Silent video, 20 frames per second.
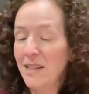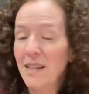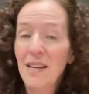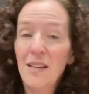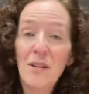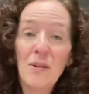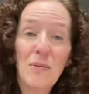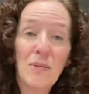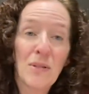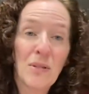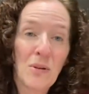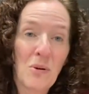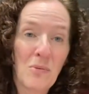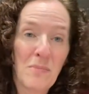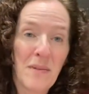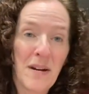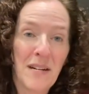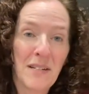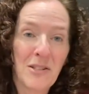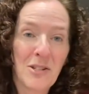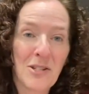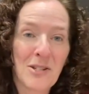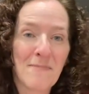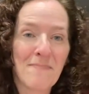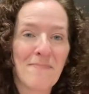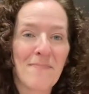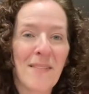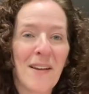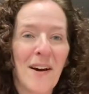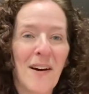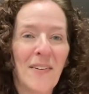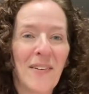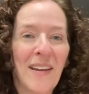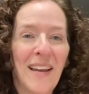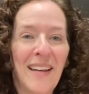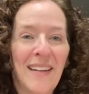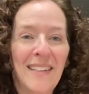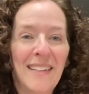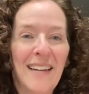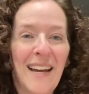Thank you so much.
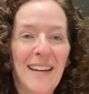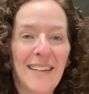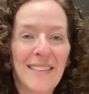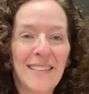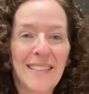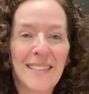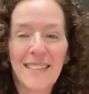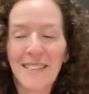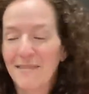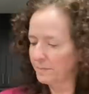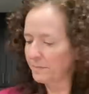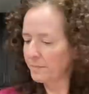Okay, next.